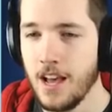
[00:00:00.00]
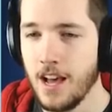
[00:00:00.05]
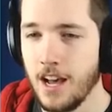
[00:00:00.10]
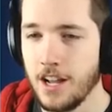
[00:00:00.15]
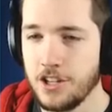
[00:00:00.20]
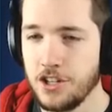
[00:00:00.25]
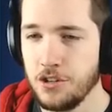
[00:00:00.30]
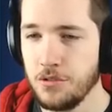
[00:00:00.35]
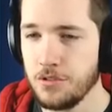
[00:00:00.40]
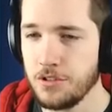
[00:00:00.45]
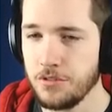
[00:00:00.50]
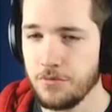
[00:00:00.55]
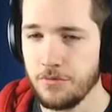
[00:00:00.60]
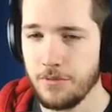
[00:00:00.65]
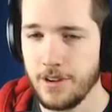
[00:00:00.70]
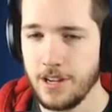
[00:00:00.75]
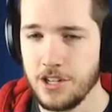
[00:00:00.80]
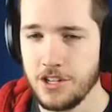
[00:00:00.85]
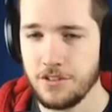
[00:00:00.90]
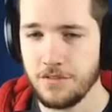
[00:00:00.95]
Uh, choose a
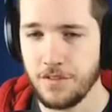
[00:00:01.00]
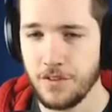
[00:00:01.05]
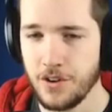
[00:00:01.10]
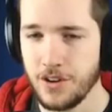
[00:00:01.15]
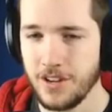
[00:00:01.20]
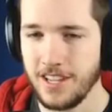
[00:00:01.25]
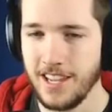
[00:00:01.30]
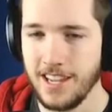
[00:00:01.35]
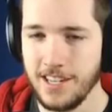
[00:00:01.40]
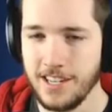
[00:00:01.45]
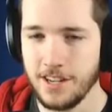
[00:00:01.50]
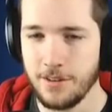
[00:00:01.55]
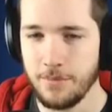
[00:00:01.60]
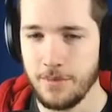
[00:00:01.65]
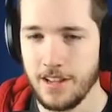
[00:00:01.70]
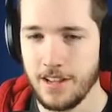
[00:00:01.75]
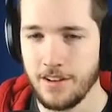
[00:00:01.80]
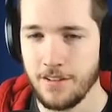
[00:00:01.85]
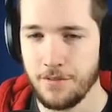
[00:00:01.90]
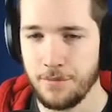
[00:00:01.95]
region for your kingdom.
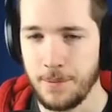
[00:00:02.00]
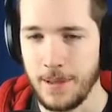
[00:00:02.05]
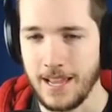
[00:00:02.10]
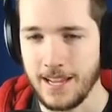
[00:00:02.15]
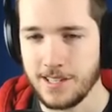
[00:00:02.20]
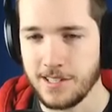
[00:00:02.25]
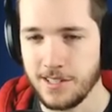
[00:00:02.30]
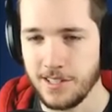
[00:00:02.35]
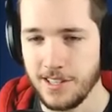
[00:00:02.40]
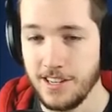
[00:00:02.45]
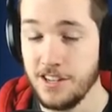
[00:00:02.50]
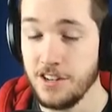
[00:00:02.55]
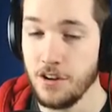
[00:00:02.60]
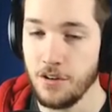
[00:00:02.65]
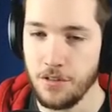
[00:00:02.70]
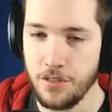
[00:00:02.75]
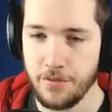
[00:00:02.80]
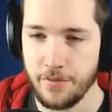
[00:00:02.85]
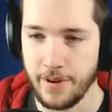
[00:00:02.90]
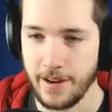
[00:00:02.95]
We have Paxland
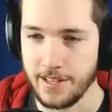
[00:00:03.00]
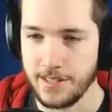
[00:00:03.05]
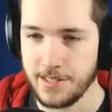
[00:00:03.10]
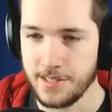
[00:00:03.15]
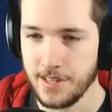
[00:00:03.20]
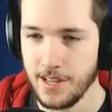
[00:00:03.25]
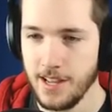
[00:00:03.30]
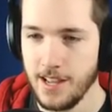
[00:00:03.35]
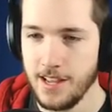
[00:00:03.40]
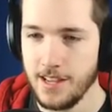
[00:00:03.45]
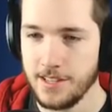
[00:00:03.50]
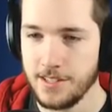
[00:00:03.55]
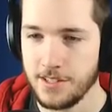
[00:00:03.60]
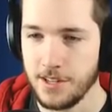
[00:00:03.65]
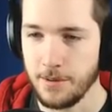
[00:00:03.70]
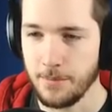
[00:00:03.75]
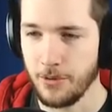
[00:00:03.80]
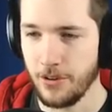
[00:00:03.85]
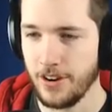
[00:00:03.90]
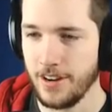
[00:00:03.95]
No Threats,
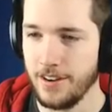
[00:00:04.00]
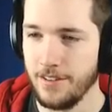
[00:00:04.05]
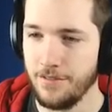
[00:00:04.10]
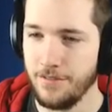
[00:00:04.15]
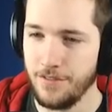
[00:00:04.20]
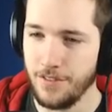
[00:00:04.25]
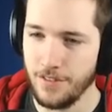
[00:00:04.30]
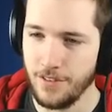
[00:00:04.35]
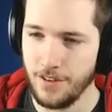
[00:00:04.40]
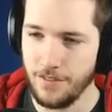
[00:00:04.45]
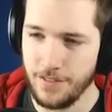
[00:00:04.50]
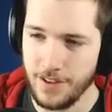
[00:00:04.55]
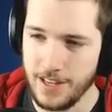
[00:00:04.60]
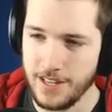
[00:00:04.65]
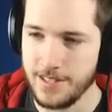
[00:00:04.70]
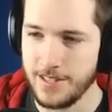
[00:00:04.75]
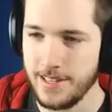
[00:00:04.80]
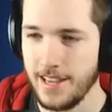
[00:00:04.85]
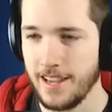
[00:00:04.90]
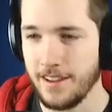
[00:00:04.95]
Summer End of, of
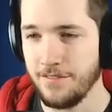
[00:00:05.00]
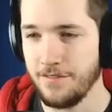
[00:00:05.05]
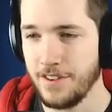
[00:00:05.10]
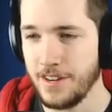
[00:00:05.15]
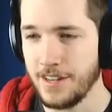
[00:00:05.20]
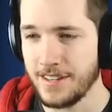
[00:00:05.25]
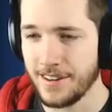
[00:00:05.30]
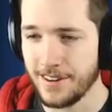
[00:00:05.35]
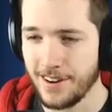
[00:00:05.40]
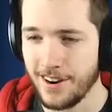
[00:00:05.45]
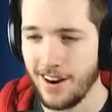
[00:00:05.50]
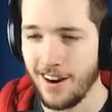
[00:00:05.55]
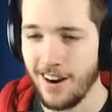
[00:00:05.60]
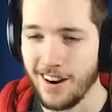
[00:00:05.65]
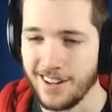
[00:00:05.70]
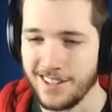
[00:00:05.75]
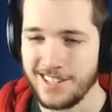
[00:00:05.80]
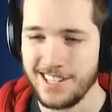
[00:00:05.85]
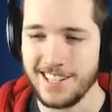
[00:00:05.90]
Easy, and Vintar Hard.